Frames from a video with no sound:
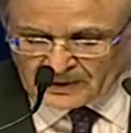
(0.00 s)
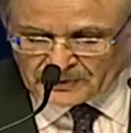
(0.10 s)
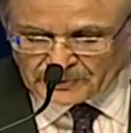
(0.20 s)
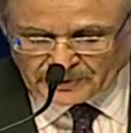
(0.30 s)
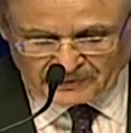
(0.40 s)
to
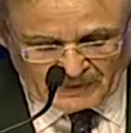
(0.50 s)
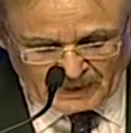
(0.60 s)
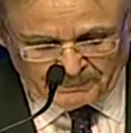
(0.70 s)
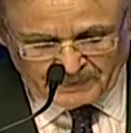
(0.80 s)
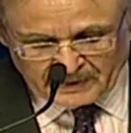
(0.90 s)

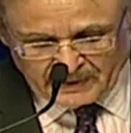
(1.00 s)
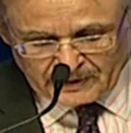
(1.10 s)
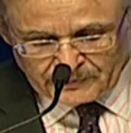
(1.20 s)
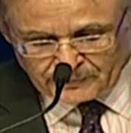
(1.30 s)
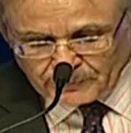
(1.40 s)
develop India's
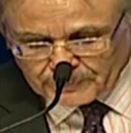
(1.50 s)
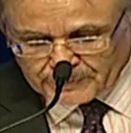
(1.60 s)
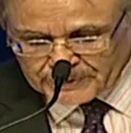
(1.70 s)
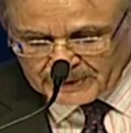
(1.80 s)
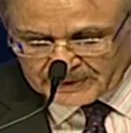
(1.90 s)
food
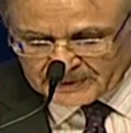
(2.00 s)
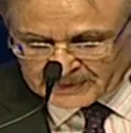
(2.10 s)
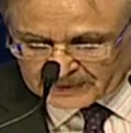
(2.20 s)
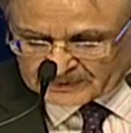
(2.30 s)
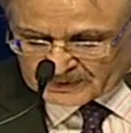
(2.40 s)
processing
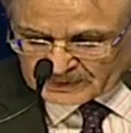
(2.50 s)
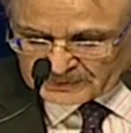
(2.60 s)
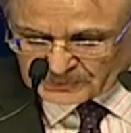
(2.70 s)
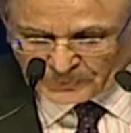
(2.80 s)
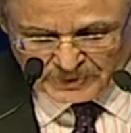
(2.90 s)
sector
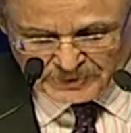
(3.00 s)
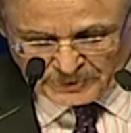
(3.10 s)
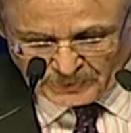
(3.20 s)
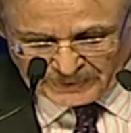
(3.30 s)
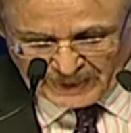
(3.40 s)
through a zero
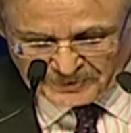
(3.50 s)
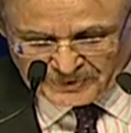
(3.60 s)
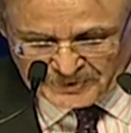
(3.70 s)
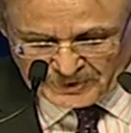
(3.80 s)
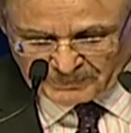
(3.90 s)
tax
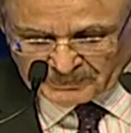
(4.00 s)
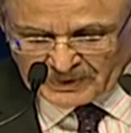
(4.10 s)
regime